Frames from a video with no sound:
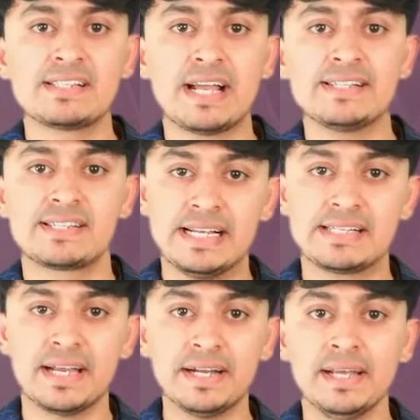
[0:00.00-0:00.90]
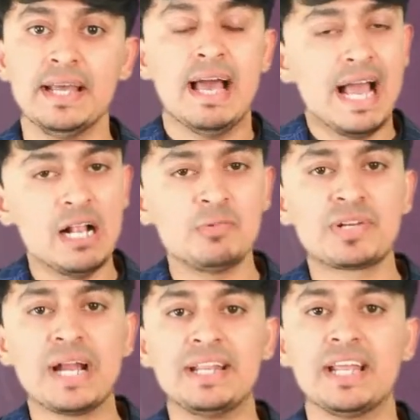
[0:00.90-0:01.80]
science skill set helps
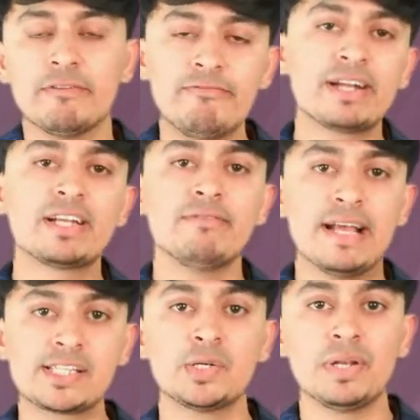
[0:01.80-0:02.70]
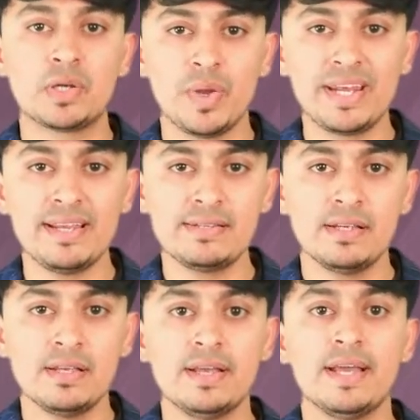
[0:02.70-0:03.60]
writing effective SQL
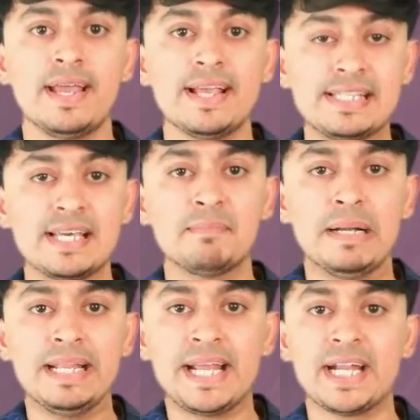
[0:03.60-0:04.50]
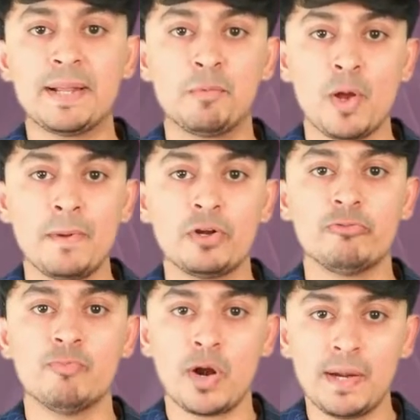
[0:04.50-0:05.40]
queries, easier building and deployment
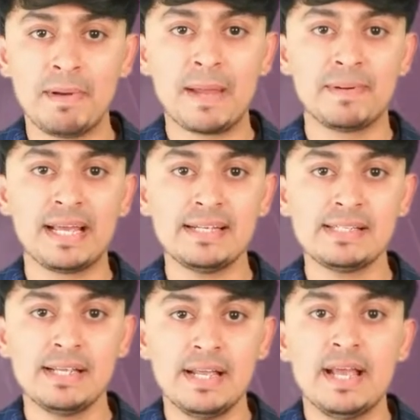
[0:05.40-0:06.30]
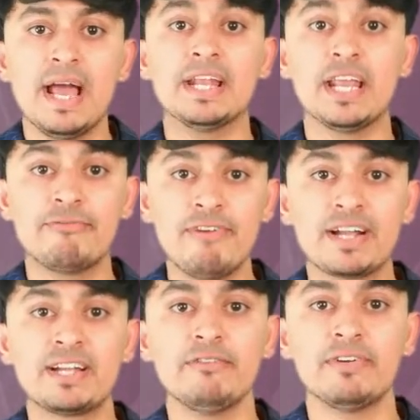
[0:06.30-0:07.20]
of model pipelines, and
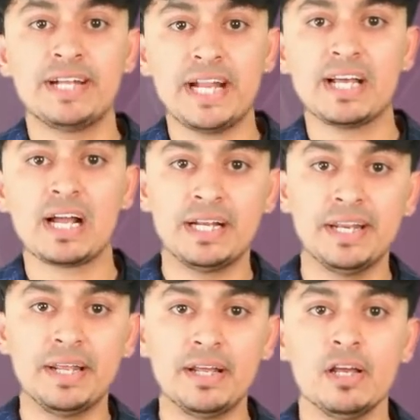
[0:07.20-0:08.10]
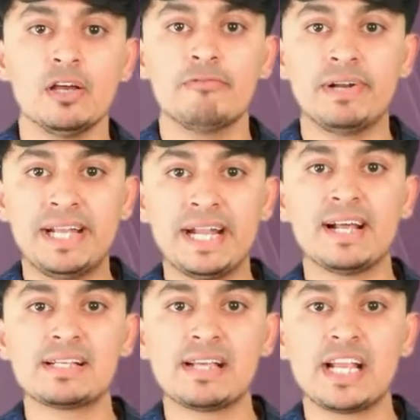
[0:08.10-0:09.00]
effective data cleaning with
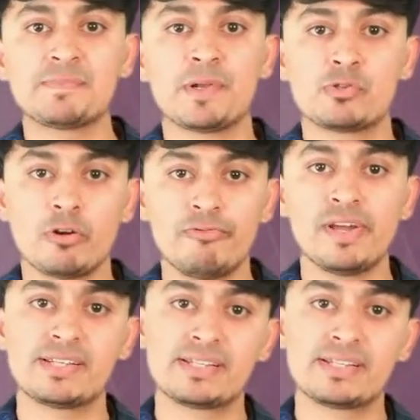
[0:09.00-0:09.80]
data science plus software